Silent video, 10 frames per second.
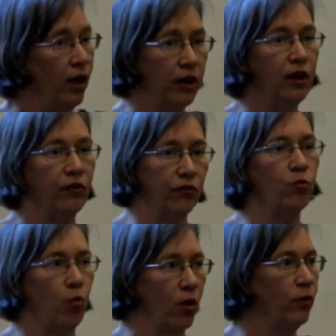here's
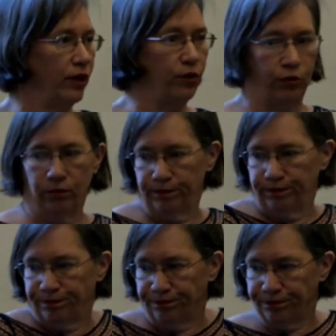what we do.
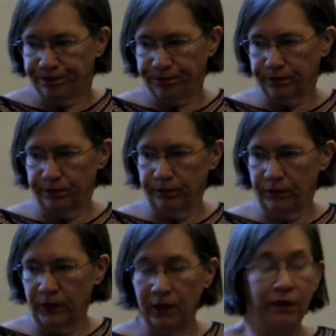
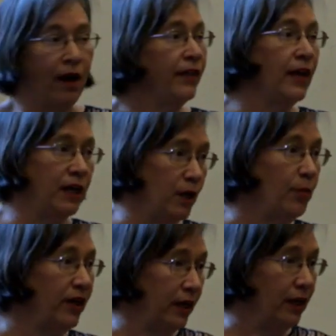Not that
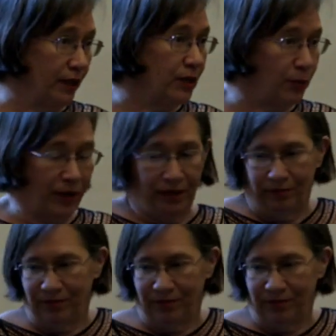anybody is, but.